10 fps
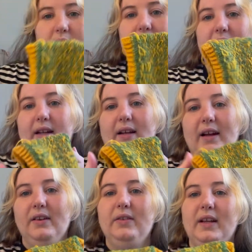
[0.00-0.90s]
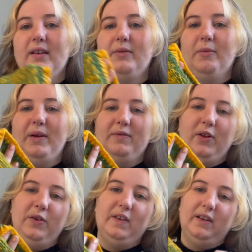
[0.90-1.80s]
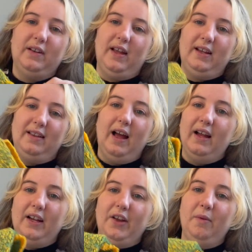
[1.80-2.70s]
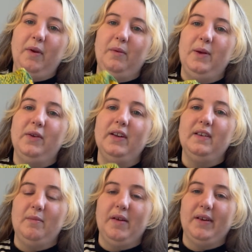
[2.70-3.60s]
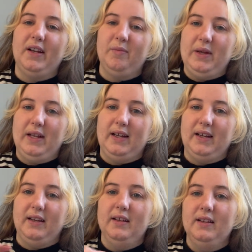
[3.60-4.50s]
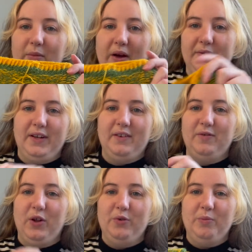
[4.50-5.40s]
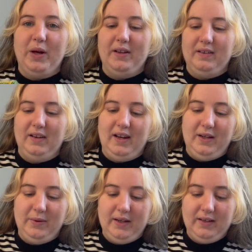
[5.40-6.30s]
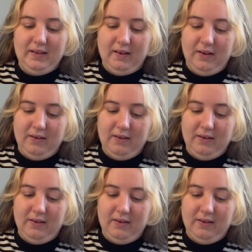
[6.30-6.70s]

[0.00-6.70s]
Yeah, like I don't think that my floats look like that good, but to be honest, I'm never gonna be like a perfect float person anyway, so